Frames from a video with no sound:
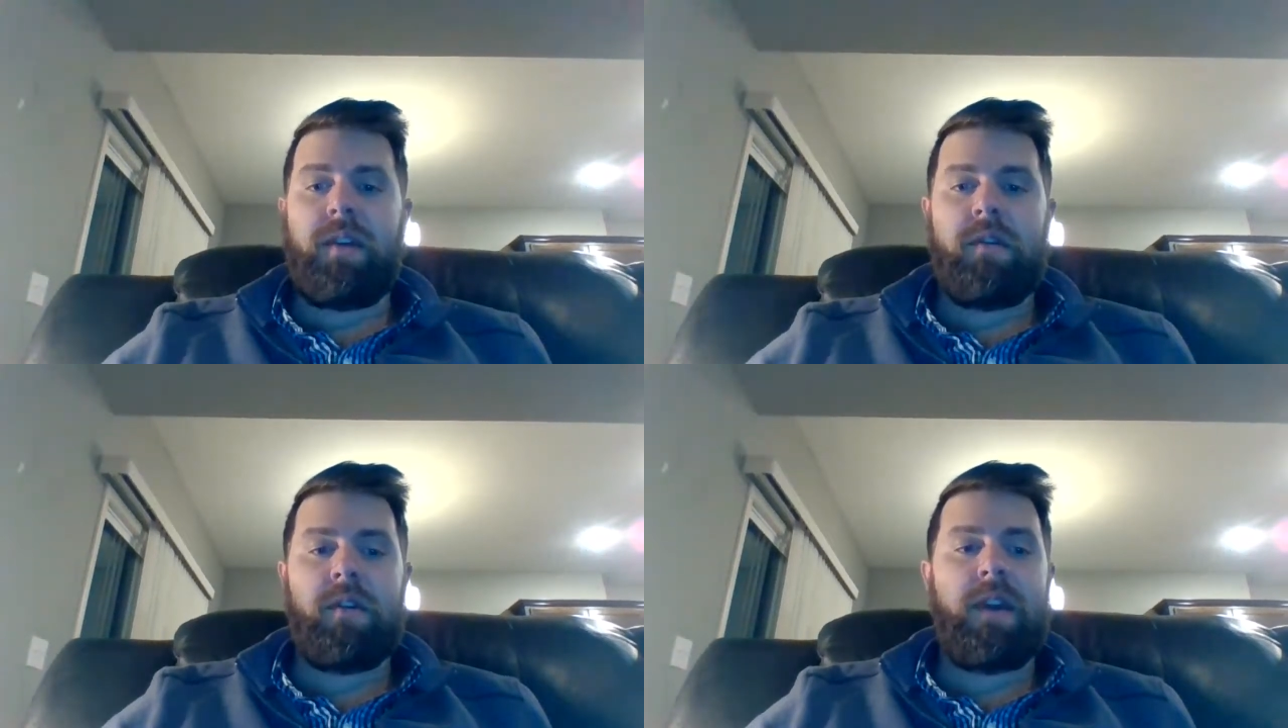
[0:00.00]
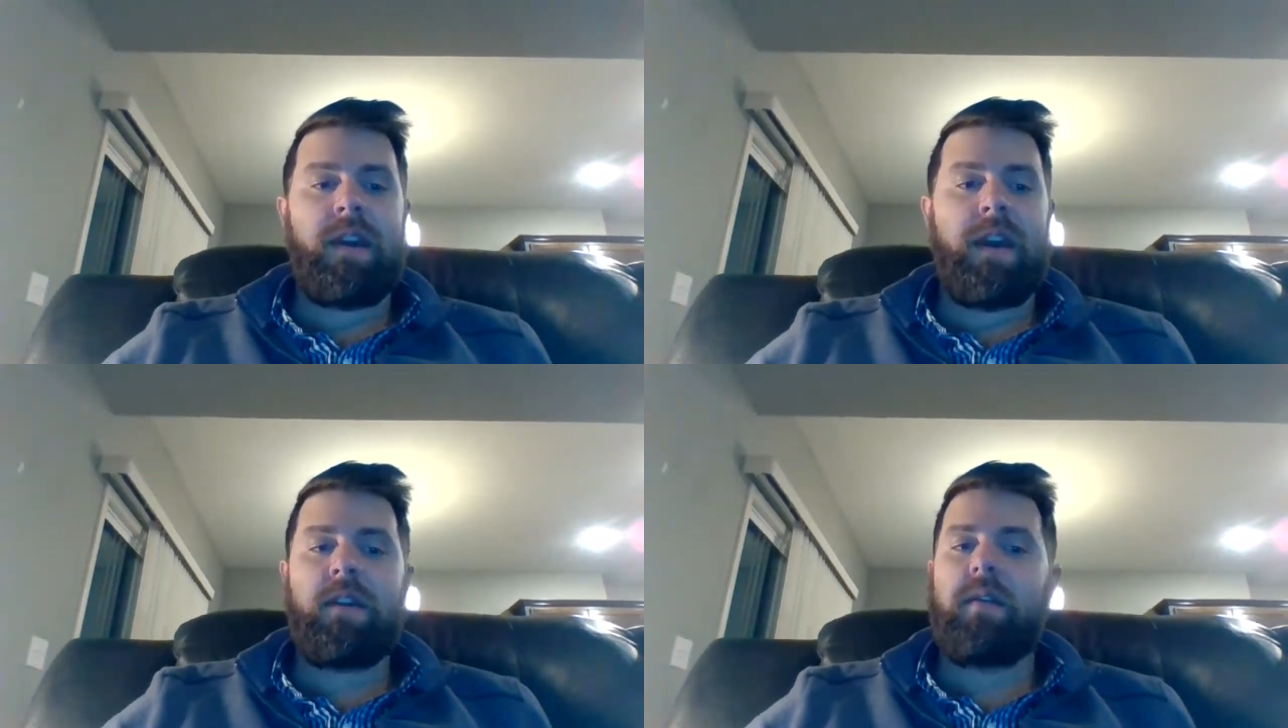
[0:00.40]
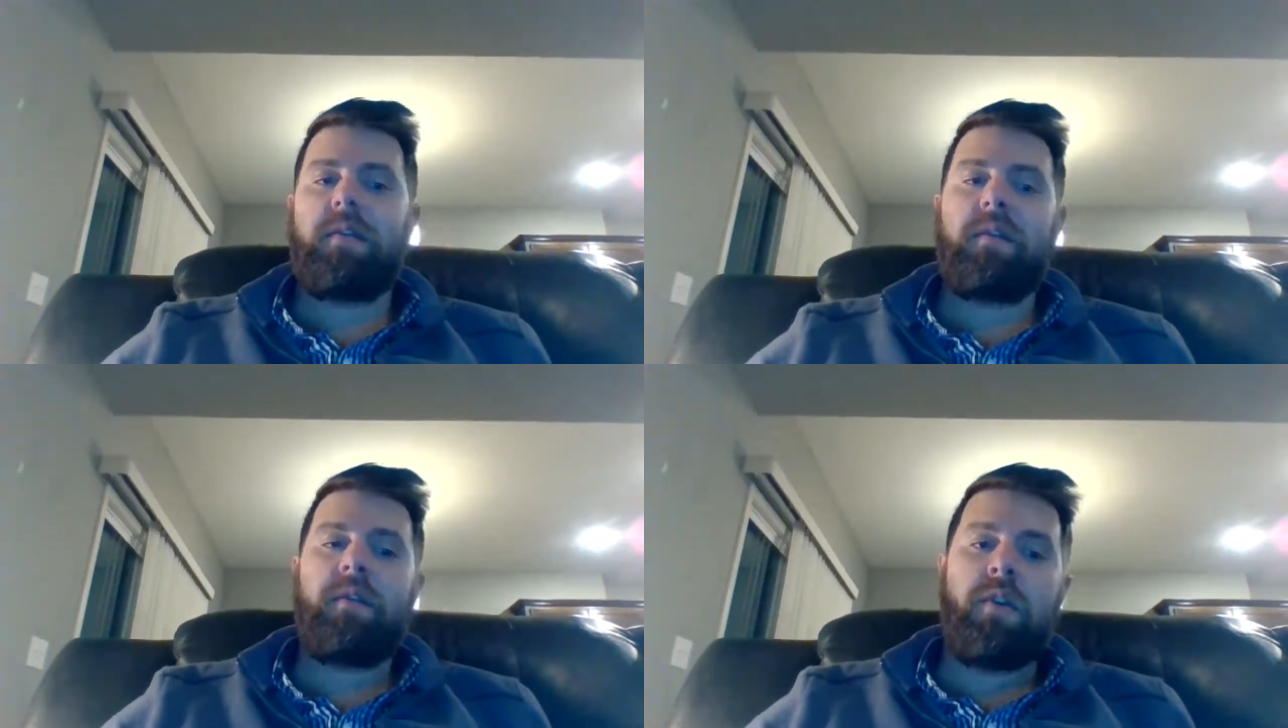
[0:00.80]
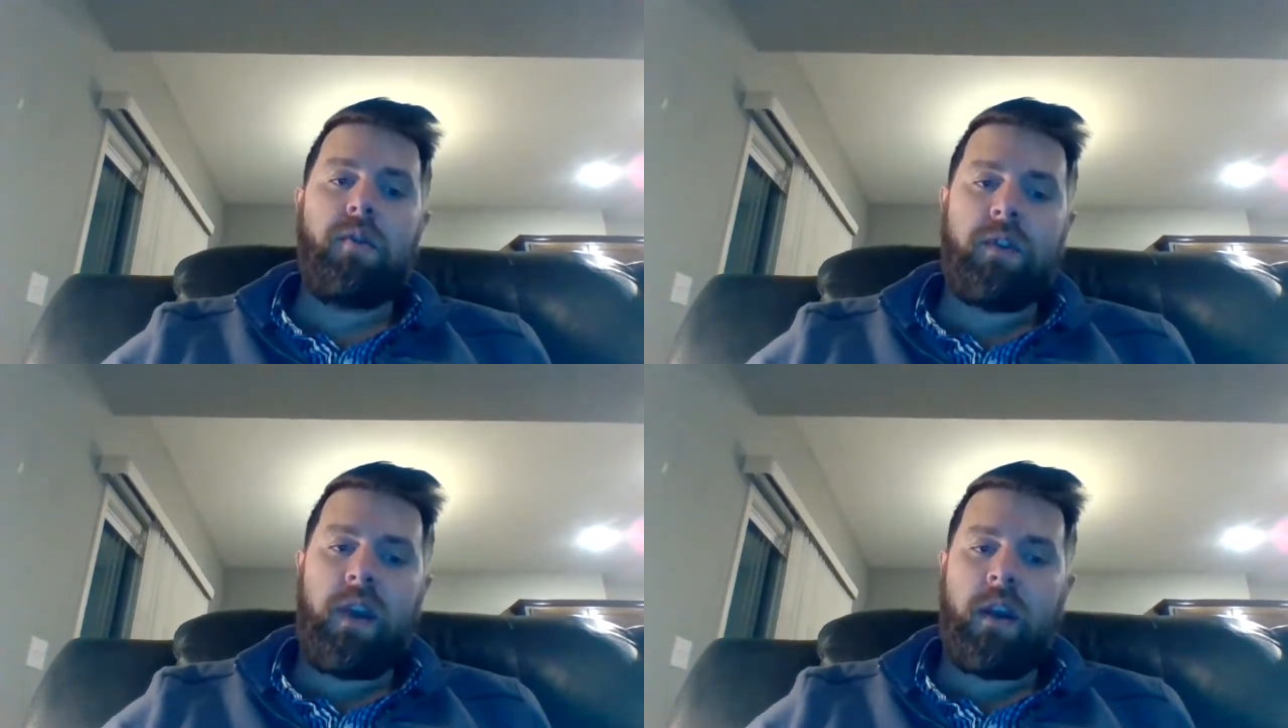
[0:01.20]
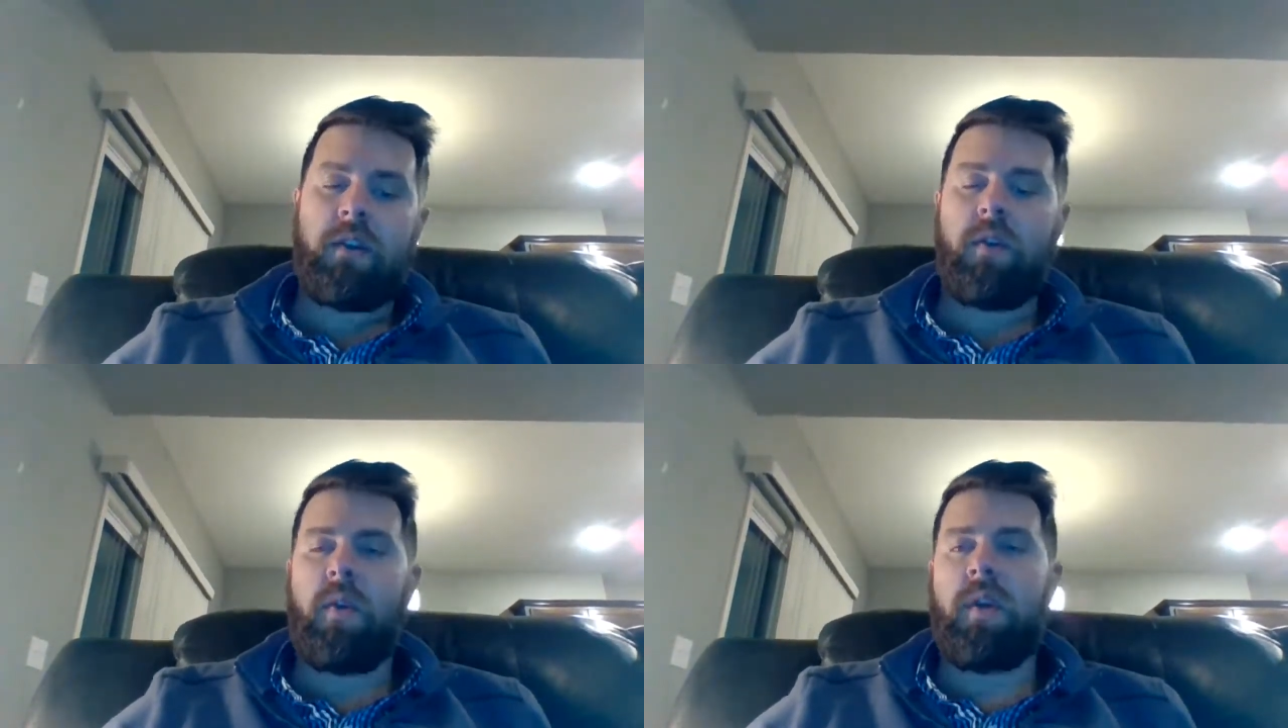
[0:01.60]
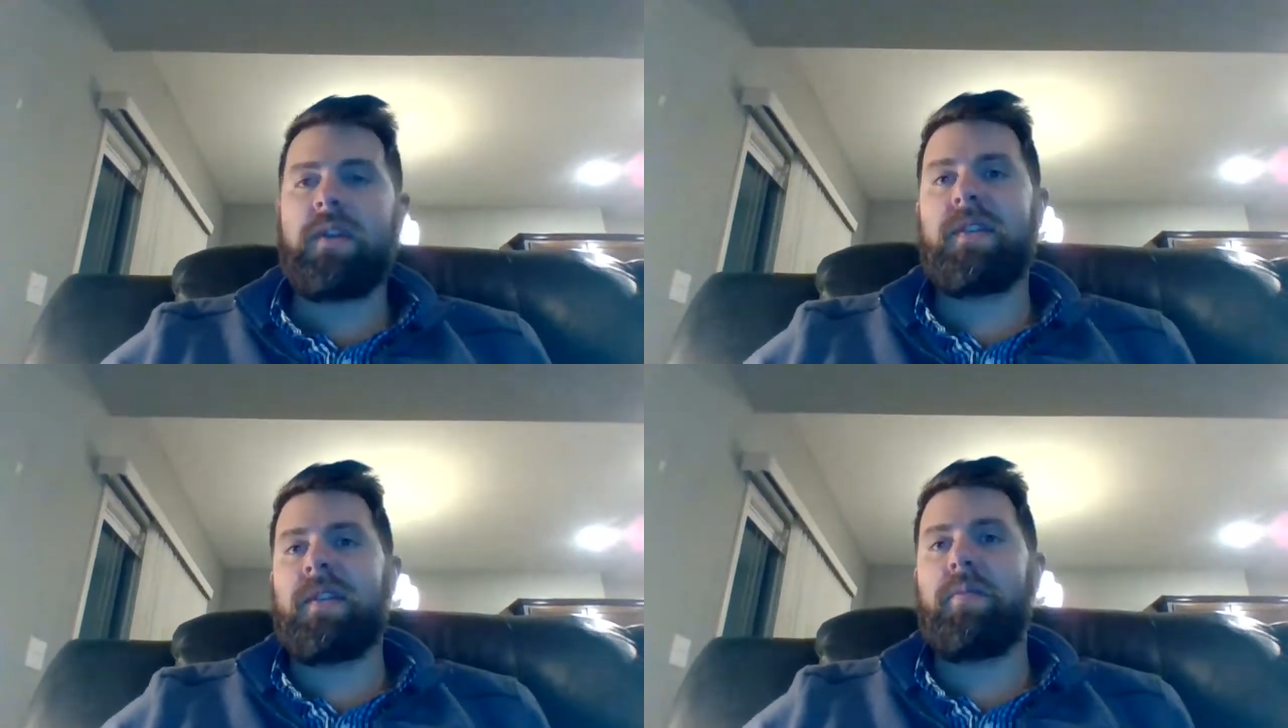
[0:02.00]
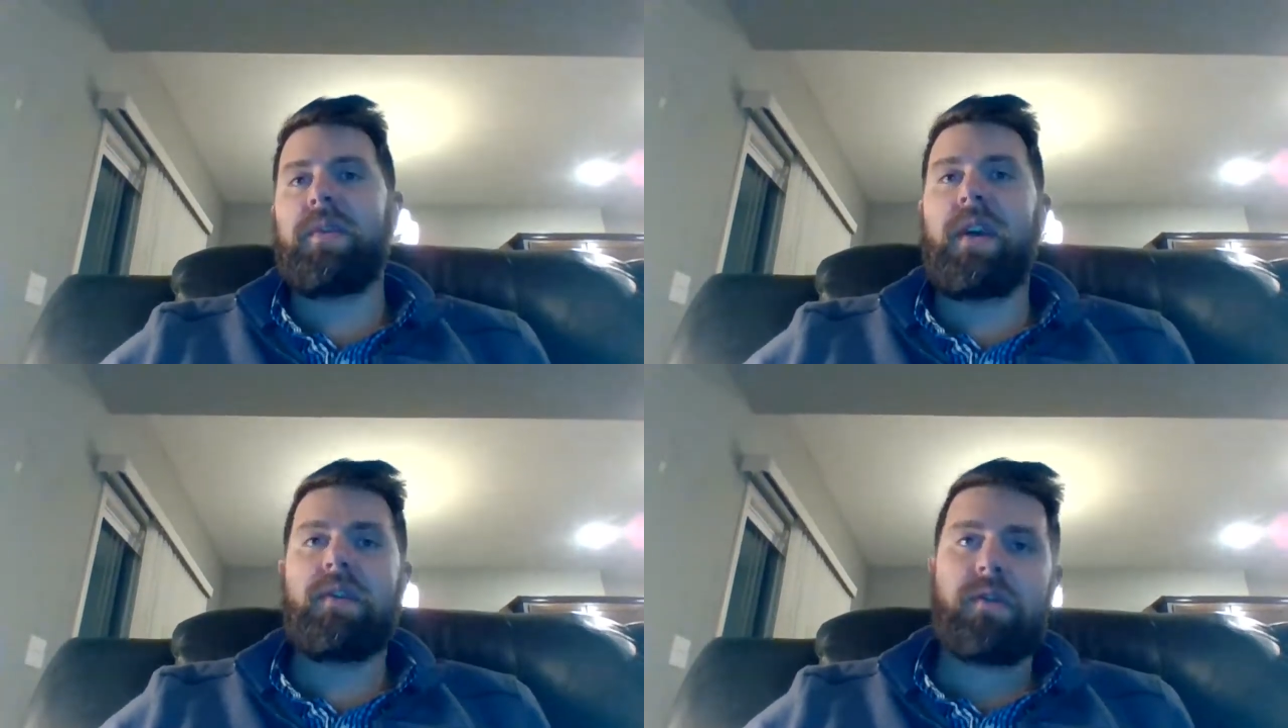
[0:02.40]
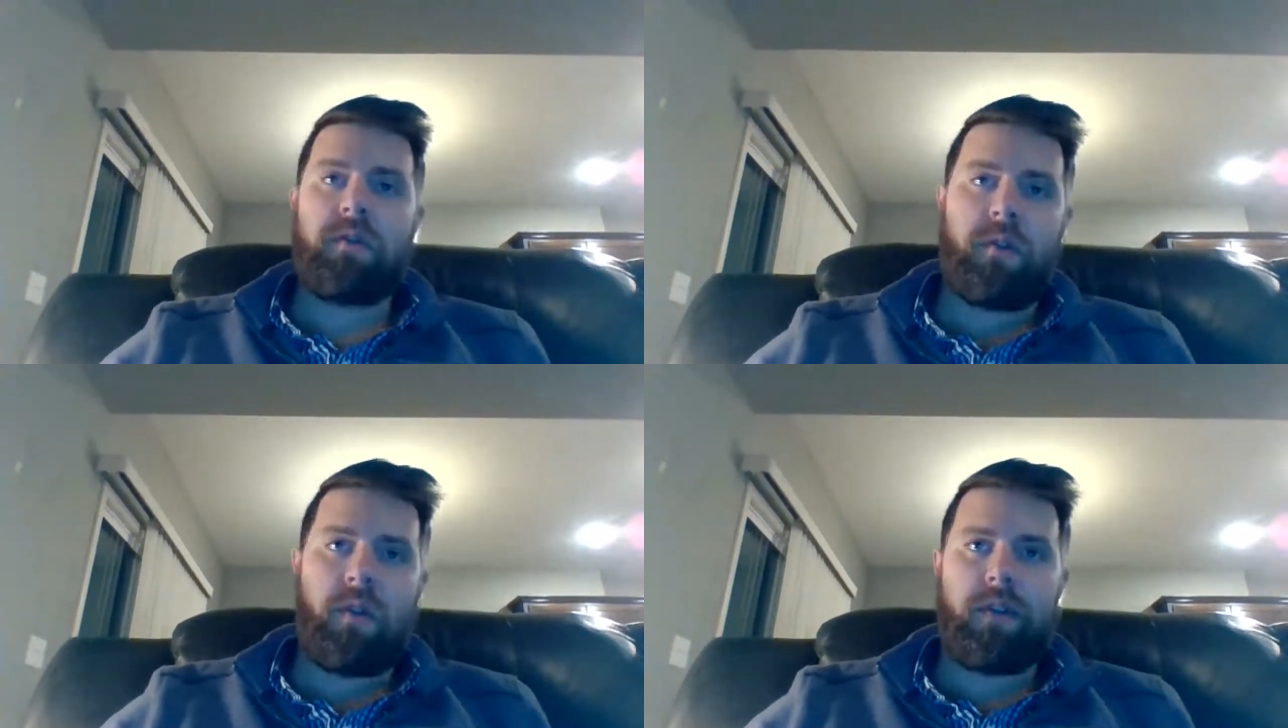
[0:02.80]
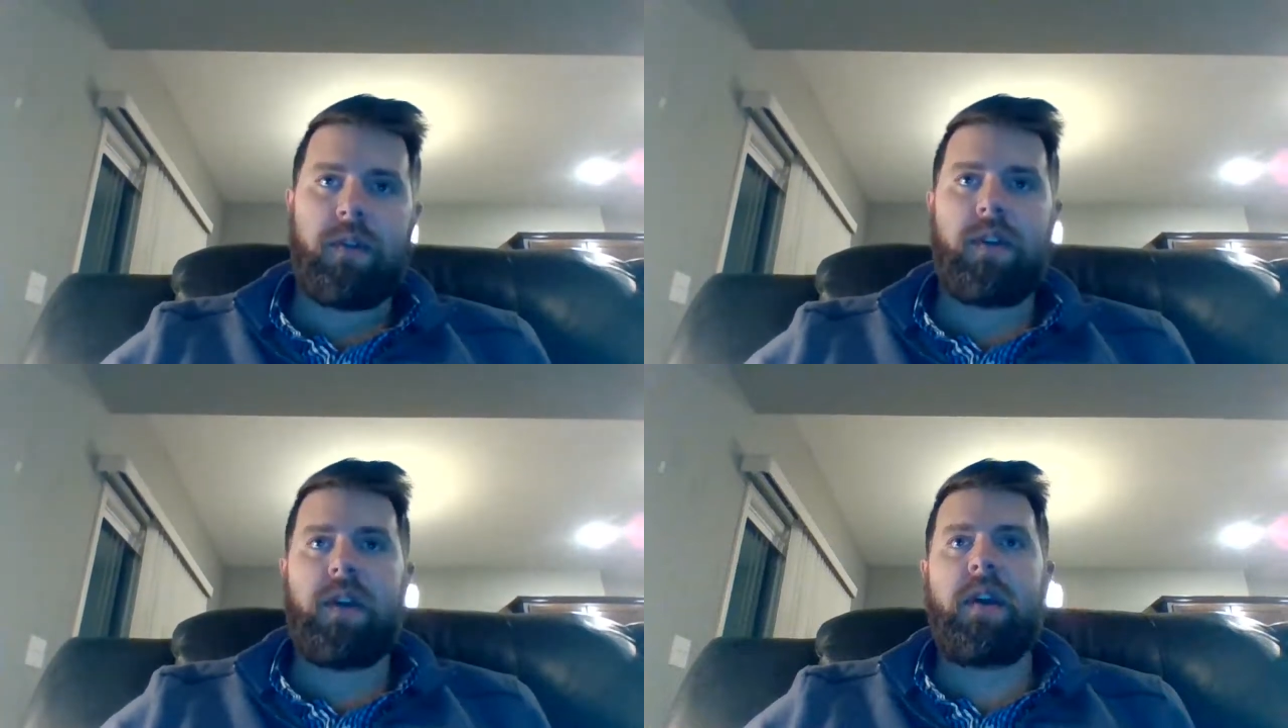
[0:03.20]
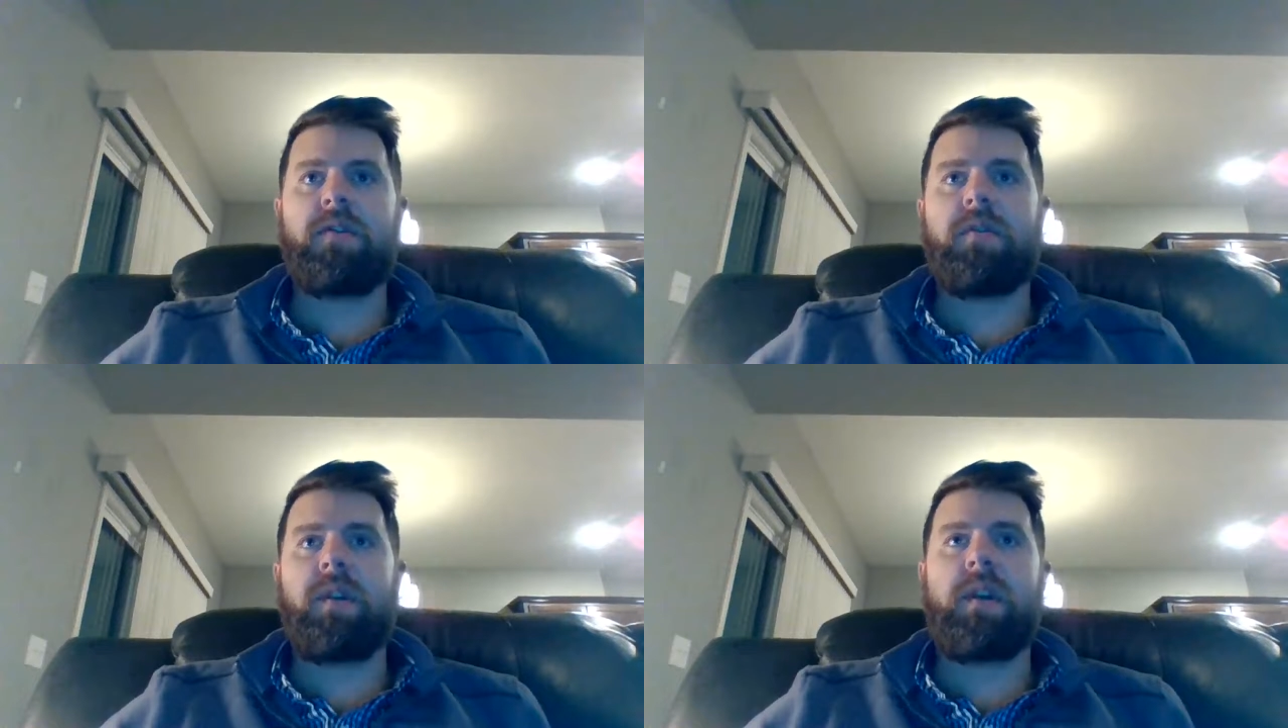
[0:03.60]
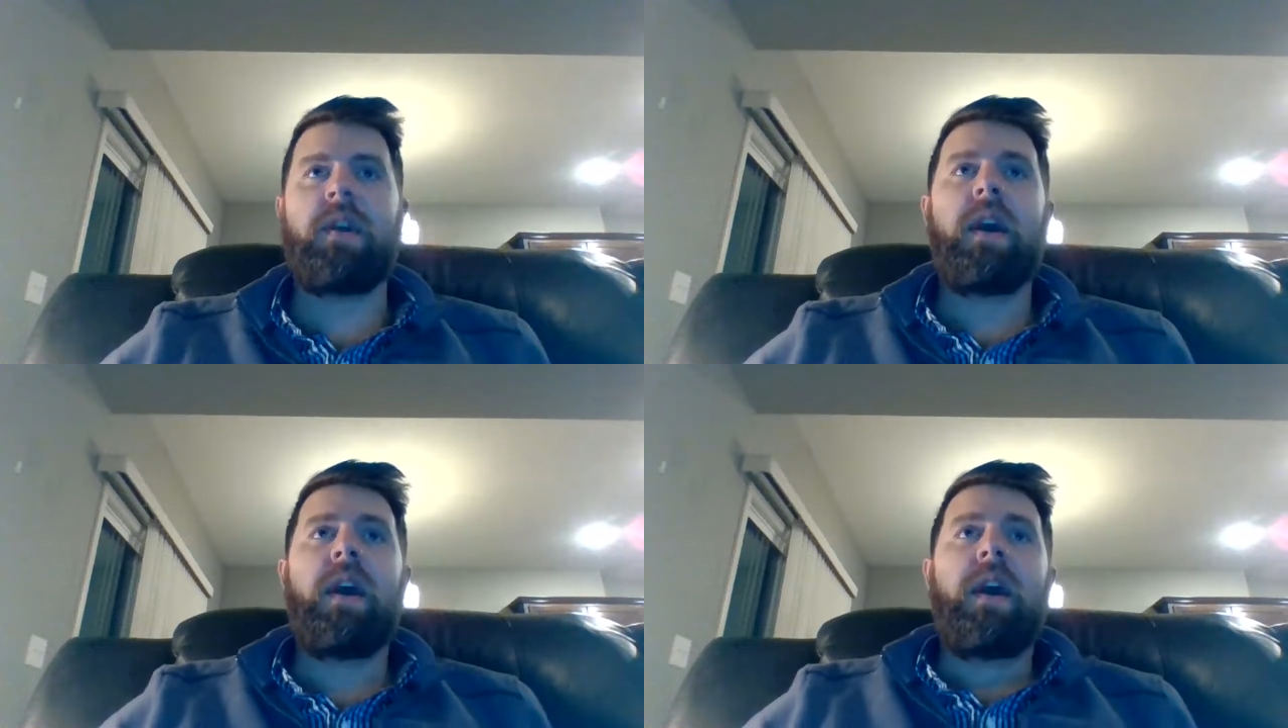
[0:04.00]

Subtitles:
They're looking at new territories and the potential growth of the country